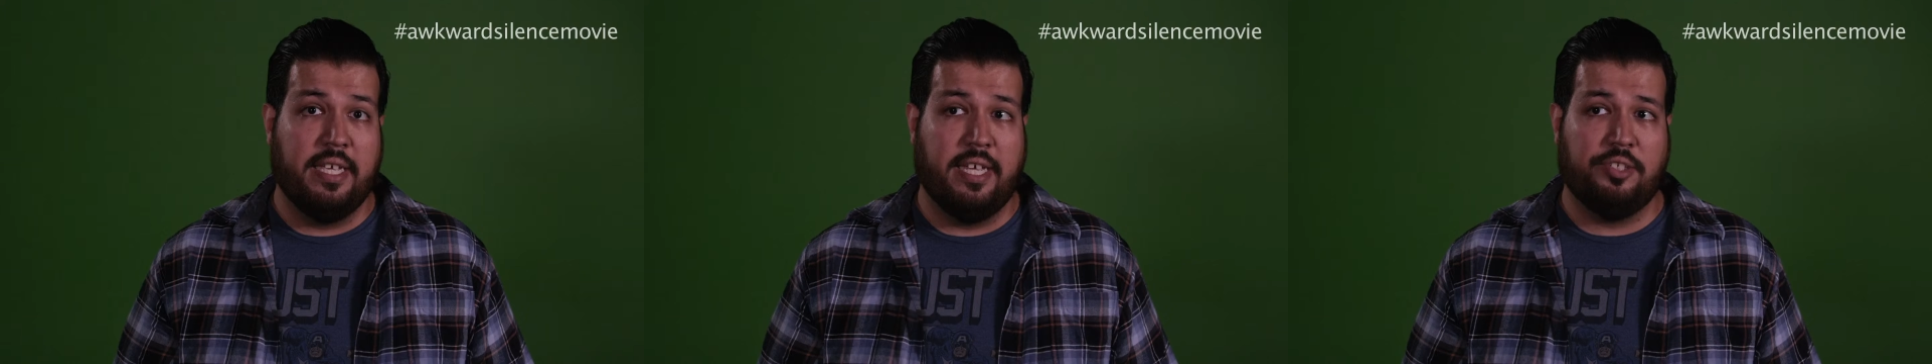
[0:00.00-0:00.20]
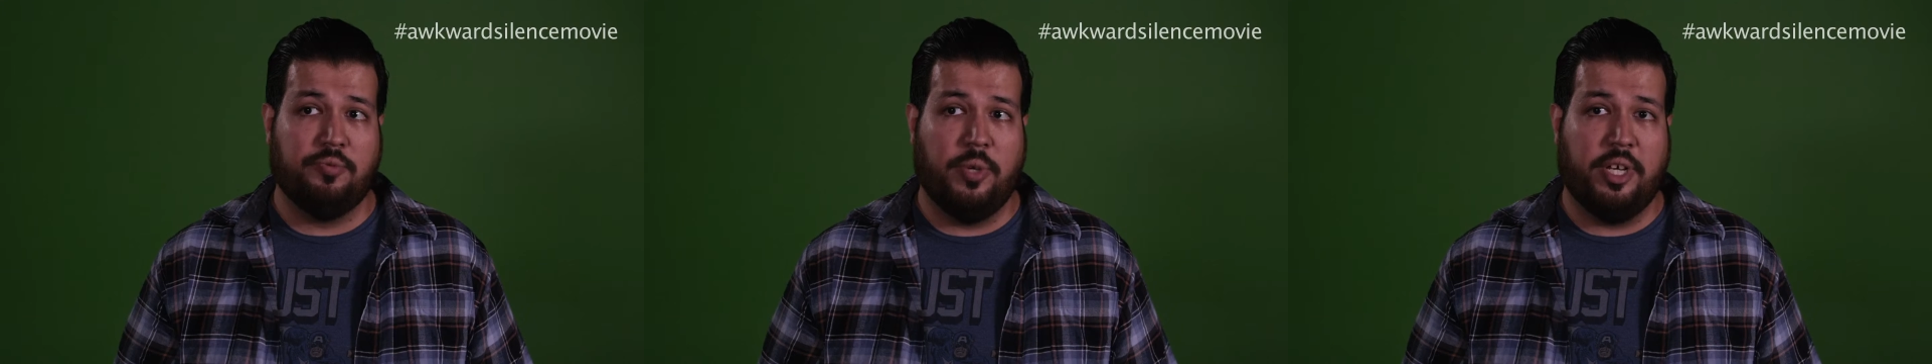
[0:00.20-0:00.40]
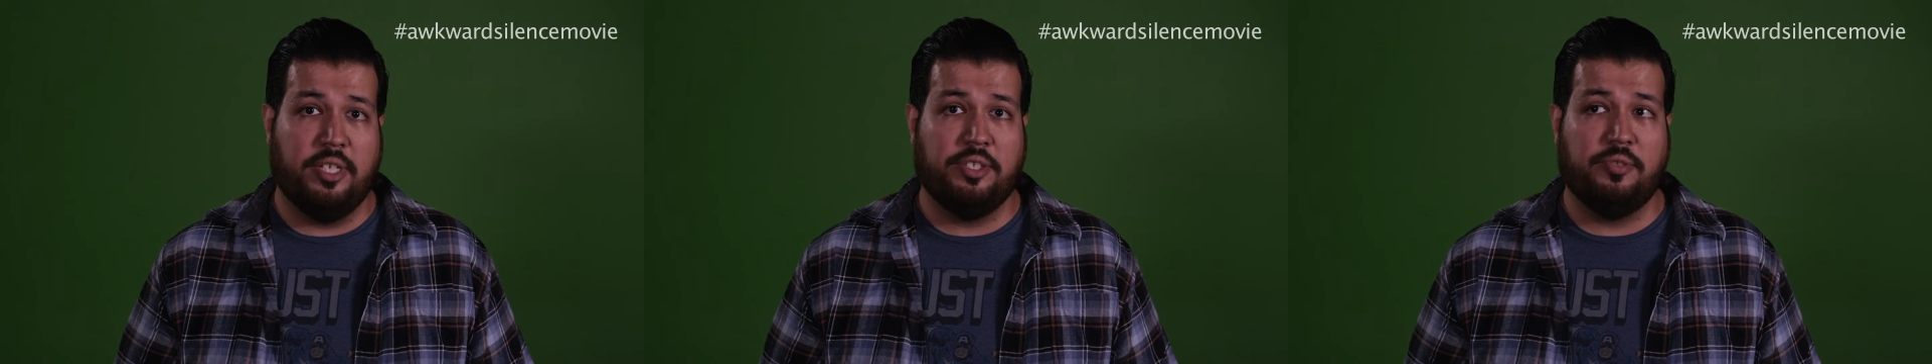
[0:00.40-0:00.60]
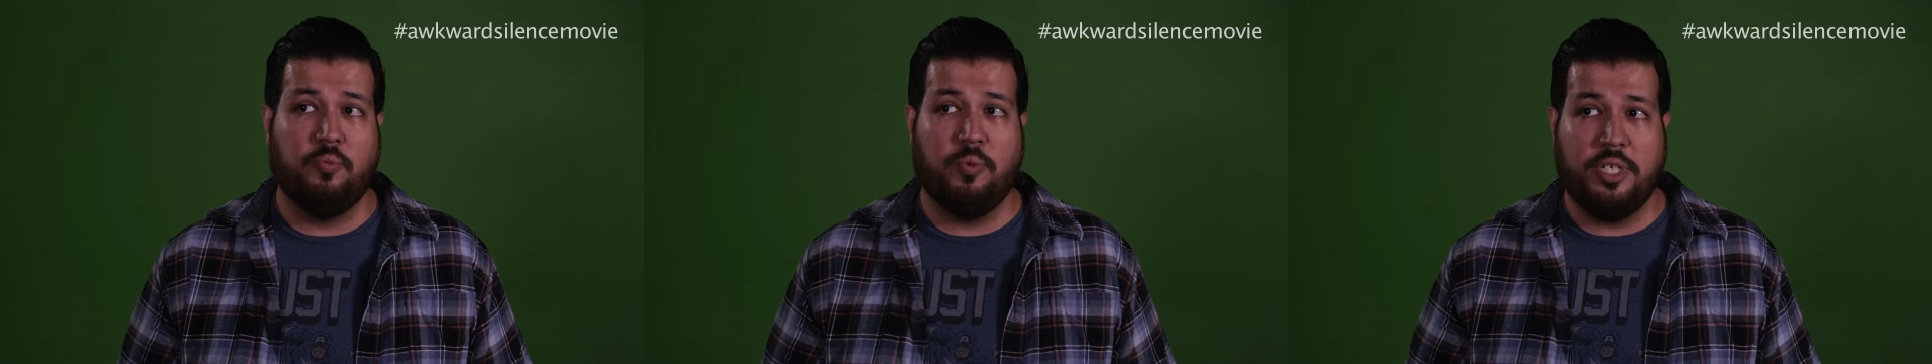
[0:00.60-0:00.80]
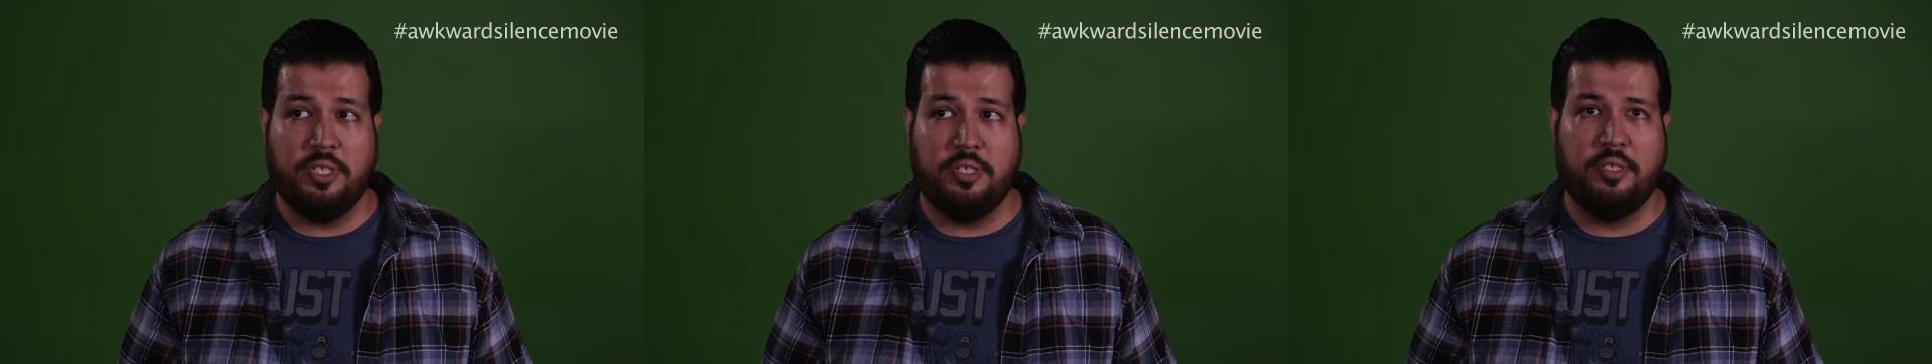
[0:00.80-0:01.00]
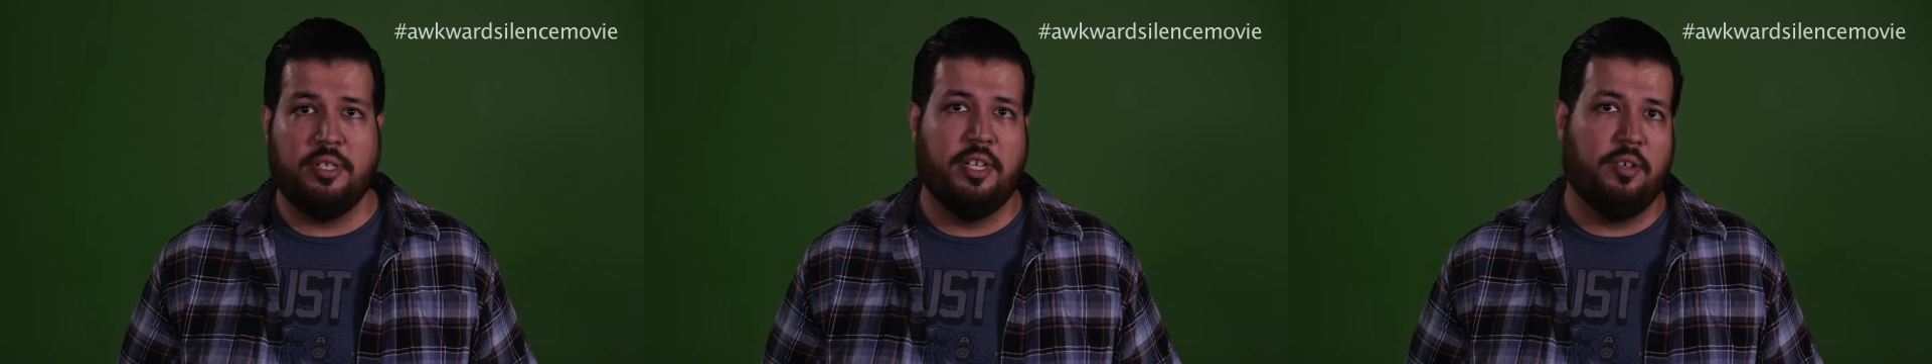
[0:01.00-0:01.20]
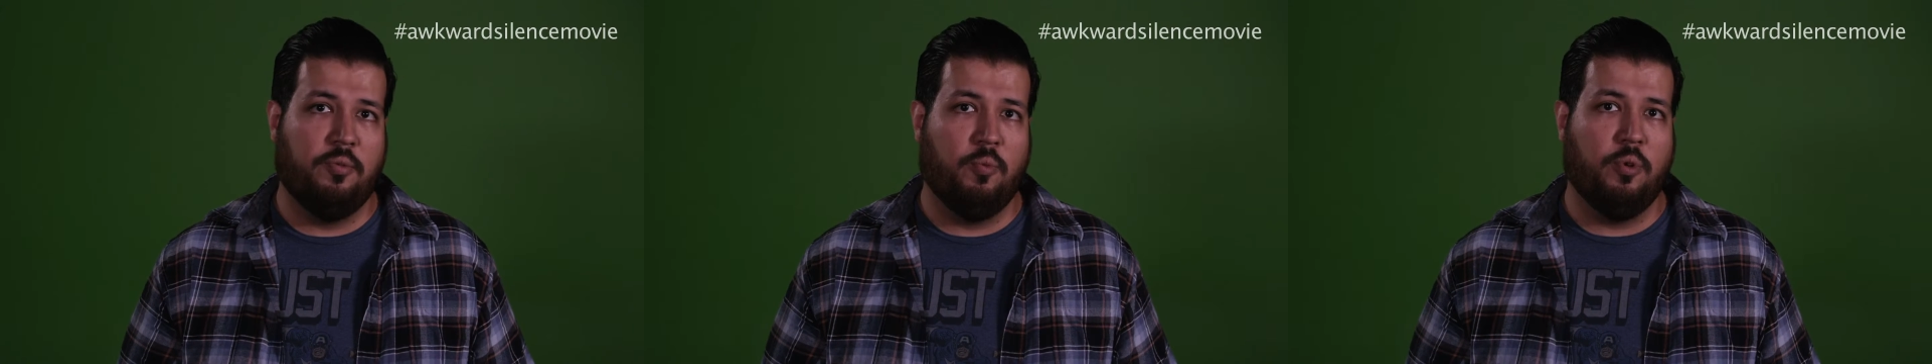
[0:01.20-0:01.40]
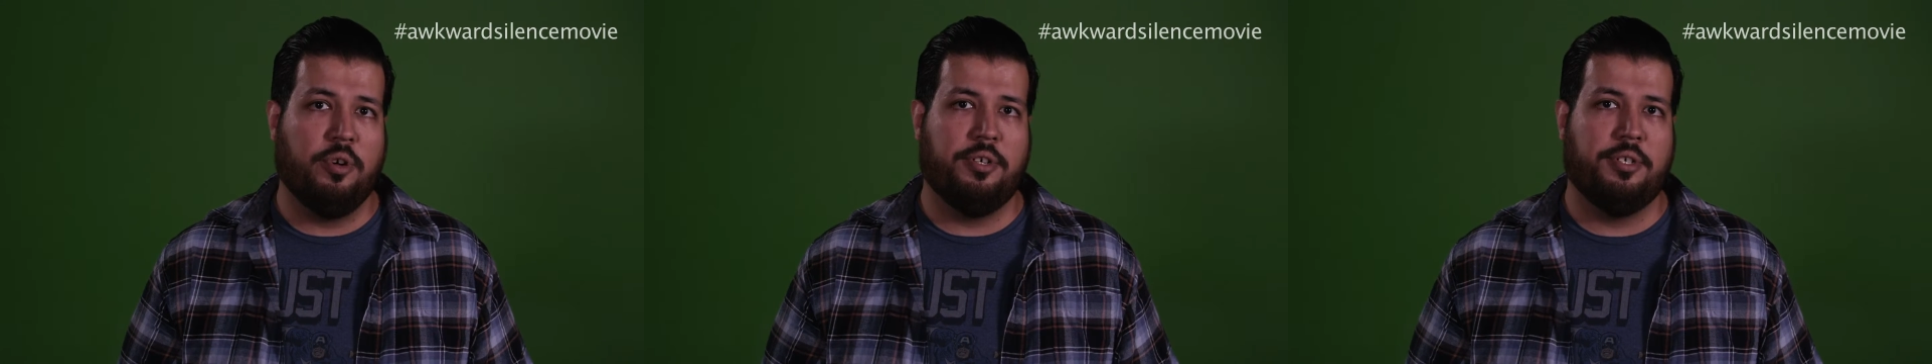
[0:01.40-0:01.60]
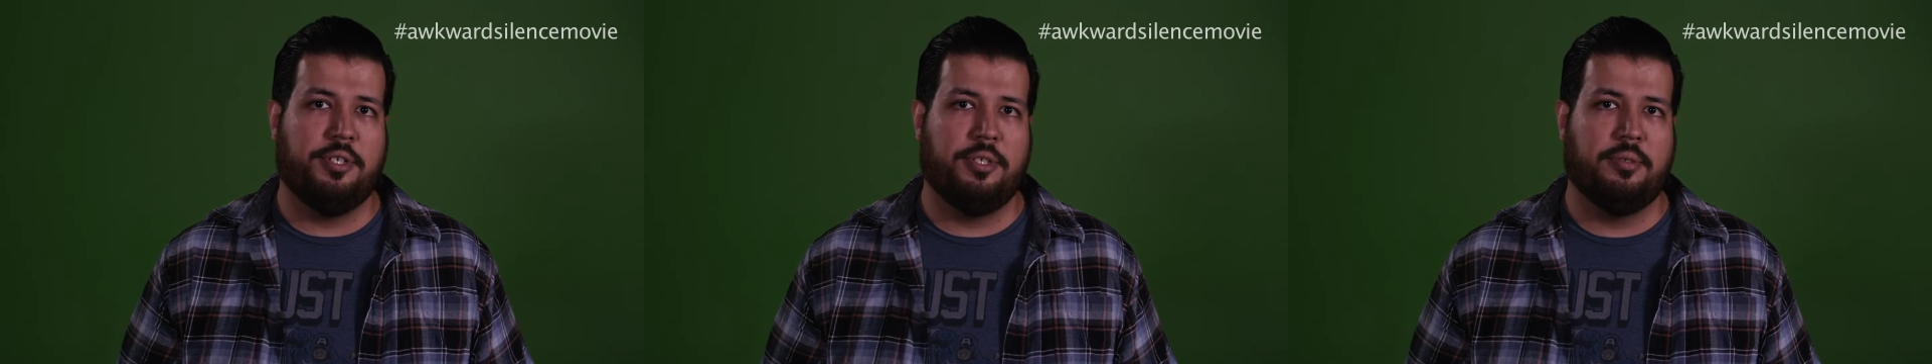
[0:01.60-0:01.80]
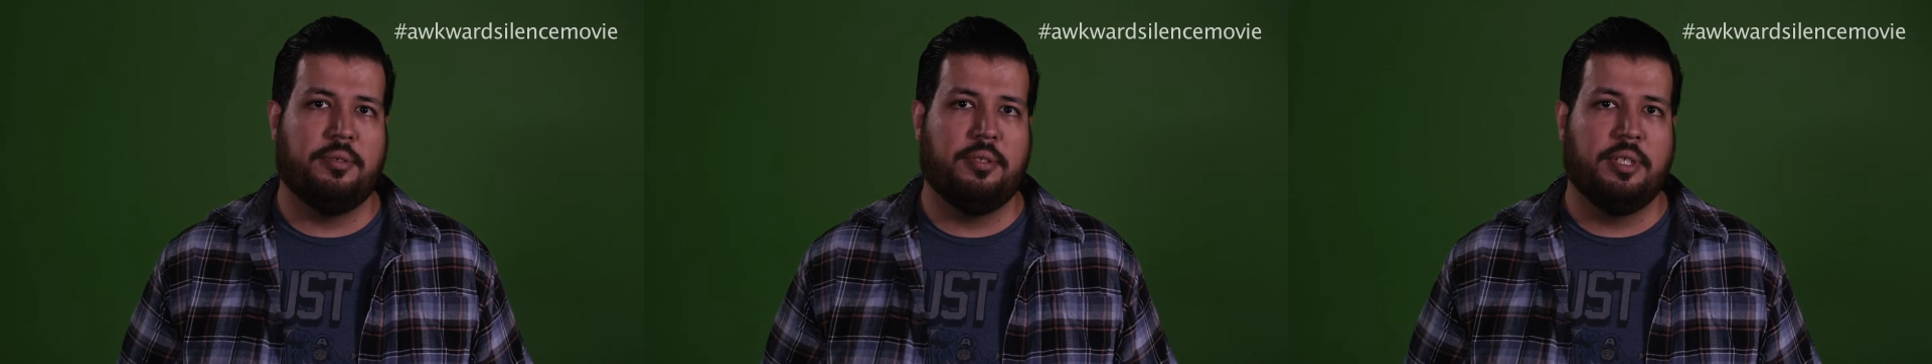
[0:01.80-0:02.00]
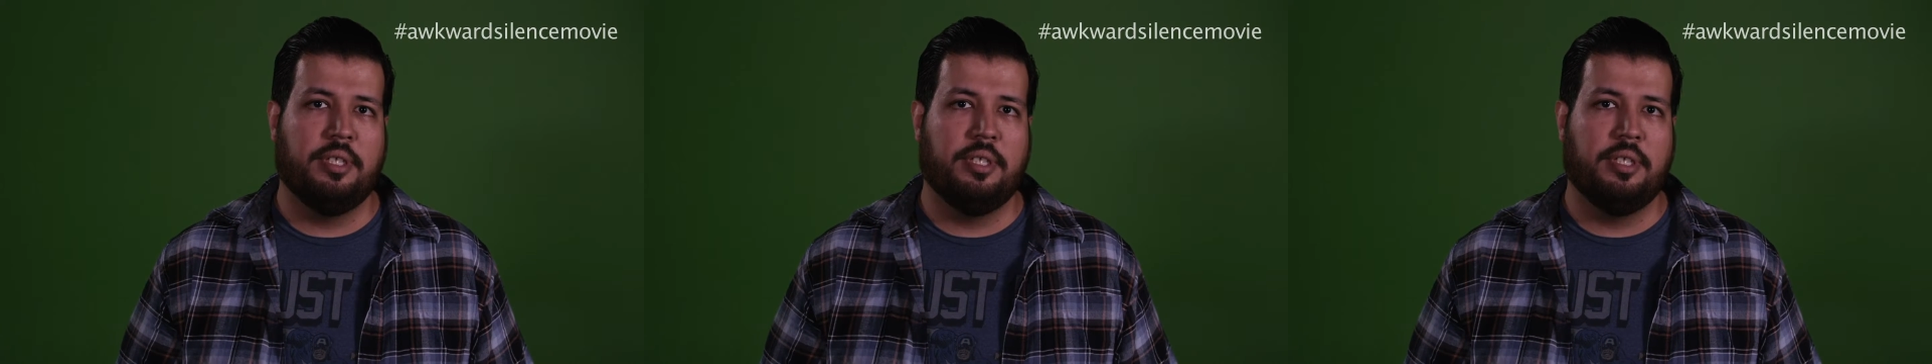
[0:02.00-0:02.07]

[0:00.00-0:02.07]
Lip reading: as well as won an award or two.